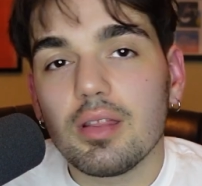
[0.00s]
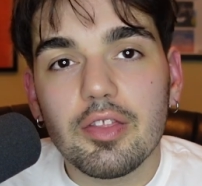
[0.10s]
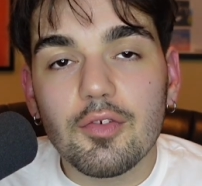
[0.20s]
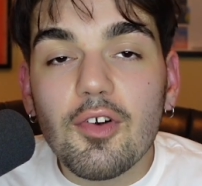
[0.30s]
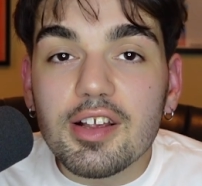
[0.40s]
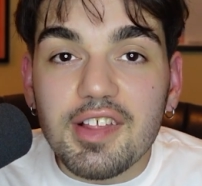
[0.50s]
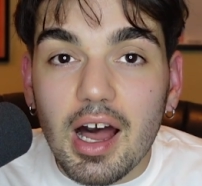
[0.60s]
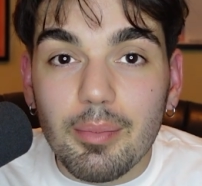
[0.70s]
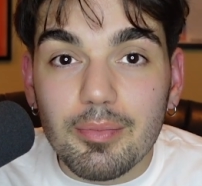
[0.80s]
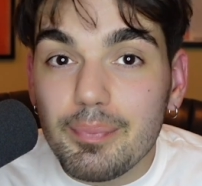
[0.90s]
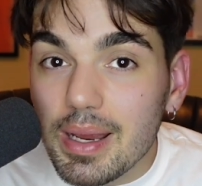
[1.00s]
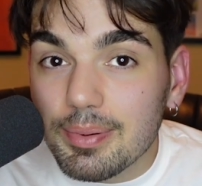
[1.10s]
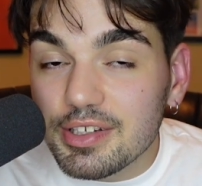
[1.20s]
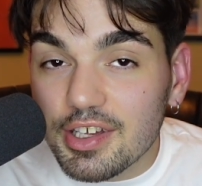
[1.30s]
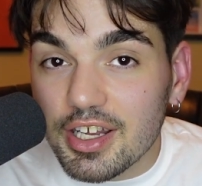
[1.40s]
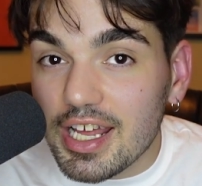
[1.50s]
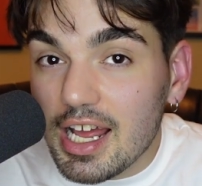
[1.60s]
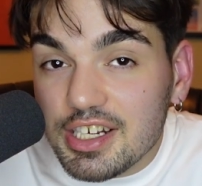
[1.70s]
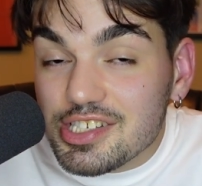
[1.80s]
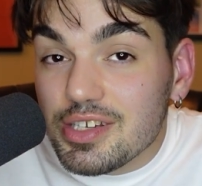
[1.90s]
Their first album, Paper Sun,
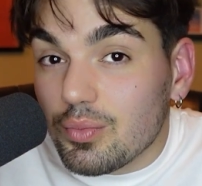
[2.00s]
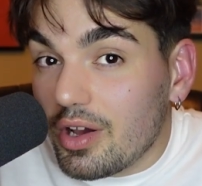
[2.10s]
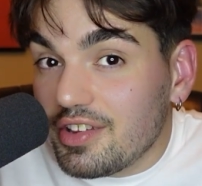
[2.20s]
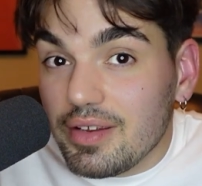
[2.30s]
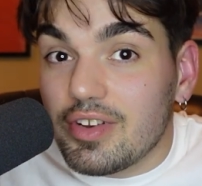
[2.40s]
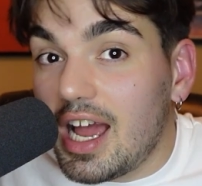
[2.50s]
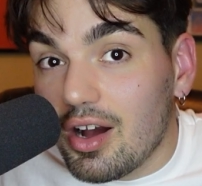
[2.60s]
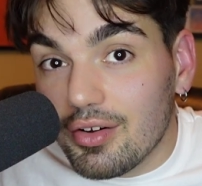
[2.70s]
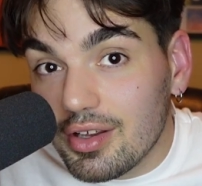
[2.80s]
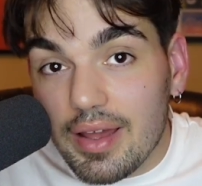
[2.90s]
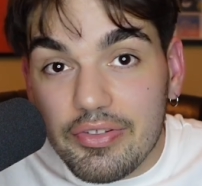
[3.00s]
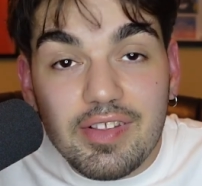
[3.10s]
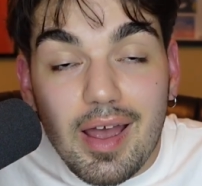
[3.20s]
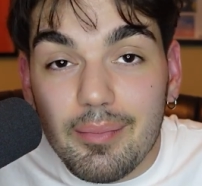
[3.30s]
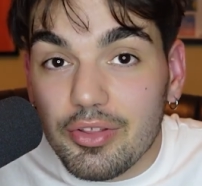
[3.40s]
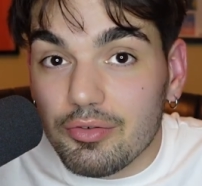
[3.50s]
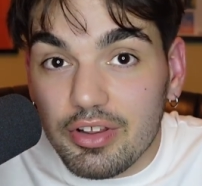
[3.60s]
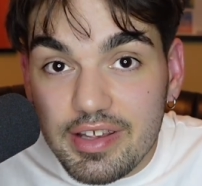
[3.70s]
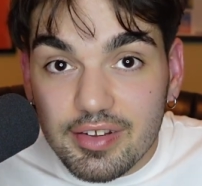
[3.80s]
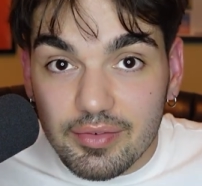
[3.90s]
actually wasn't even out at the time of the
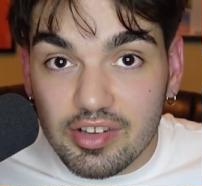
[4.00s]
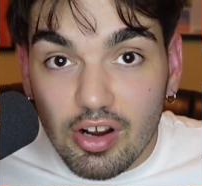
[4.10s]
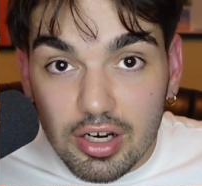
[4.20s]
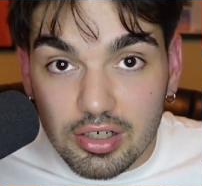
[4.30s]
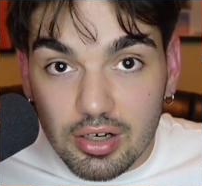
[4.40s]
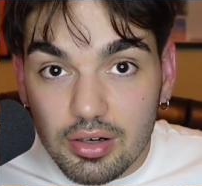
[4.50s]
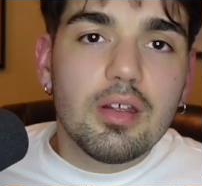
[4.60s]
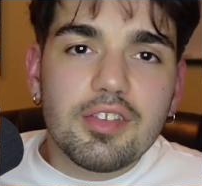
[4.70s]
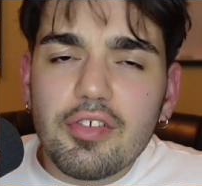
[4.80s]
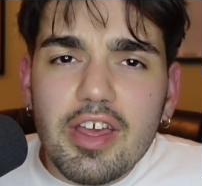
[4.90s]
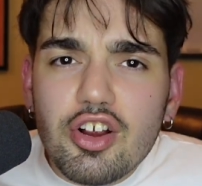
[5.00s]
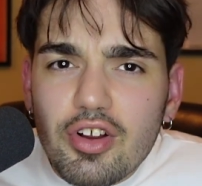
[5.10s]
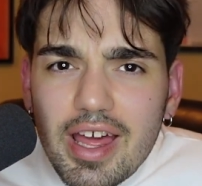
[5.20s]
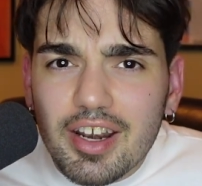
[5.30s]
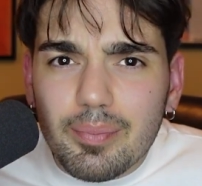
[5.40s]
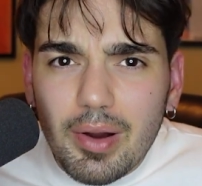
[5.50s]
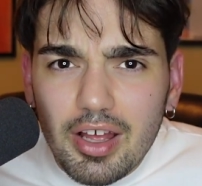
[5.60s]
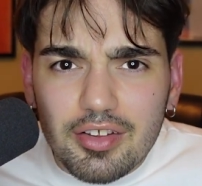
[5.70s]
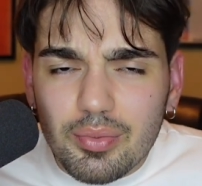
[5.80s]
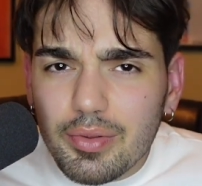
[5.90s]
release of Guitar Hero. So they created a
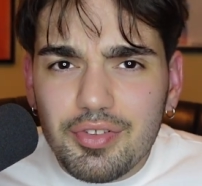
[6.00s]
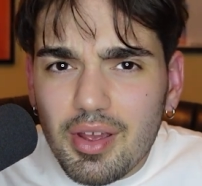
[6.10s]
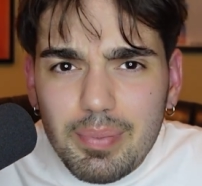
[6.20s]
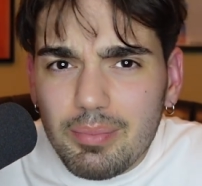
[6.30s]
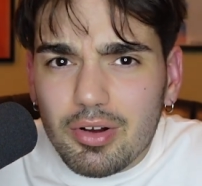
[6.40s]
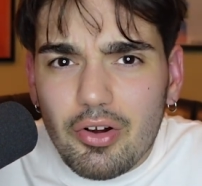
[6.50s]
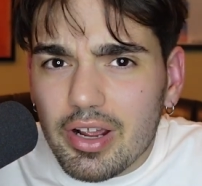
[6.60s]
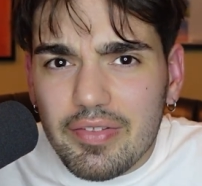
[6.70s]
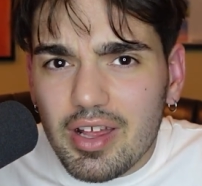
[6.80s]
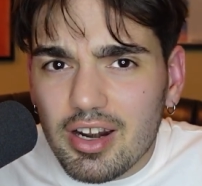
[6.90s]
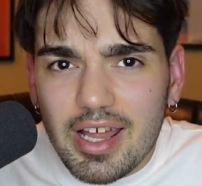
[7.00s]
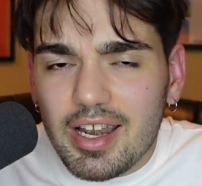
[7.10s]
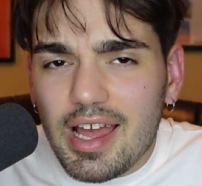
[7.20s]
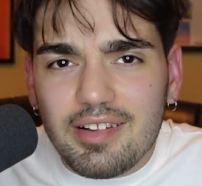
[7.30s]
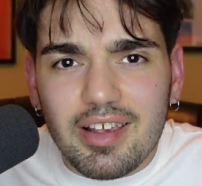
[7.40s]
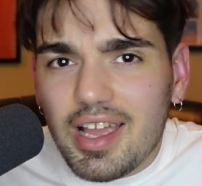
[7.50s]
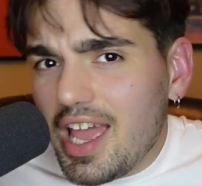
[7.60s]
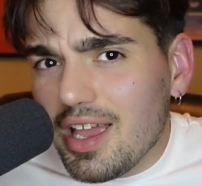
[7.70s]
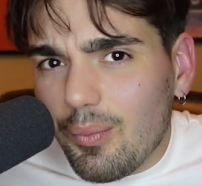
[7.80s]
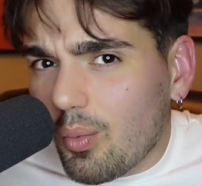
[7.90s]
buzz with some people going on the internet and asking,
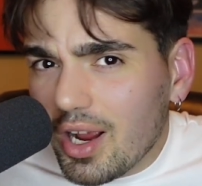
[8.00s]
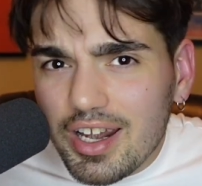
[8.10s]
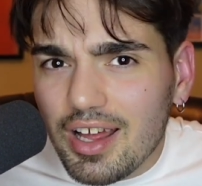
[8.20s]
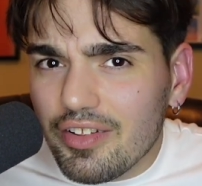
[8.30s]
hey, where can I